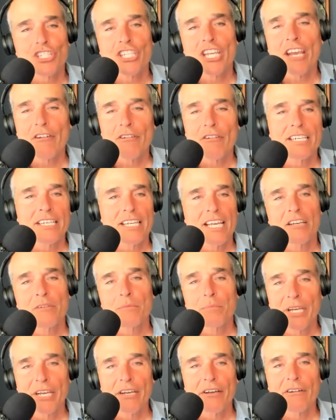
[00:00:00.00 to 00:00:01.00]
tearing
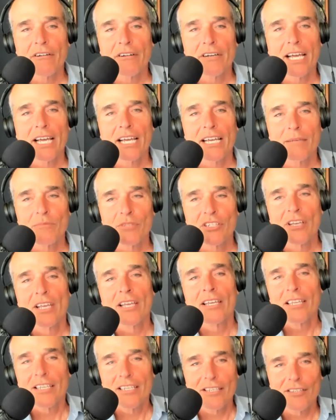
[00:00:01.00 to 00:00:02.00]
down paradigms
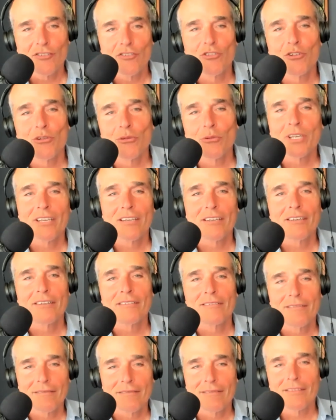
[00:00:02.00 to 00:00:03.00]
is doing